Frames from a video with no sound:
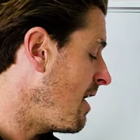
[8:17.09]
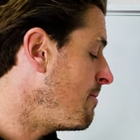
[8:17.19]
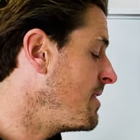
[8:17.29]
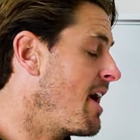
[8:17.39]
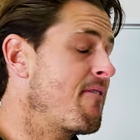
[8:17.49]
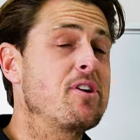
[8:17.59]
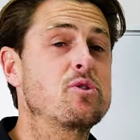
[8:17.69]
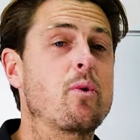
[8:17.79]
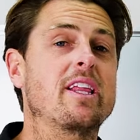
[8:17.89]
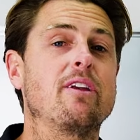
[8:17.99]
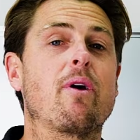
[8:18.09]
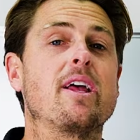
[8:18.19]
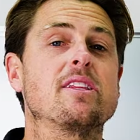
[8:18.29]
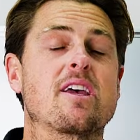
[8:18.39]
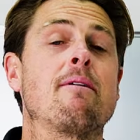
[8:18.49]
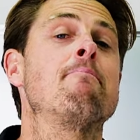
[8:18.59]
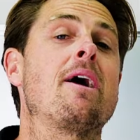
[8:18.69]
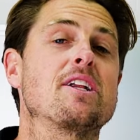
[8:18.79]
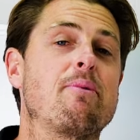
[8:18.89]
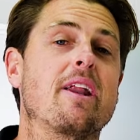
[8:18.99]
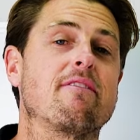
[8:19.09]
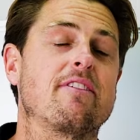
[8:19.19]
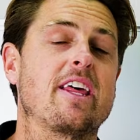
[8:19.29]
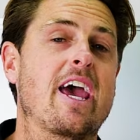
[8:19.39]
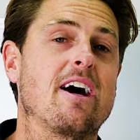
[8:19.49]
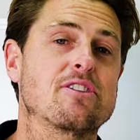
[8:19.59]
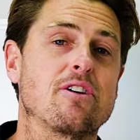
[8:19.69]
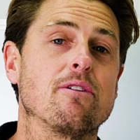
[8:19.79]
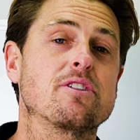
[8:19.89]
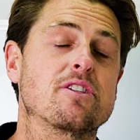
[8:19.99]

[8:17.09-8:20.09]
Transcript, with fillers: the average weekly rents are much better for the household.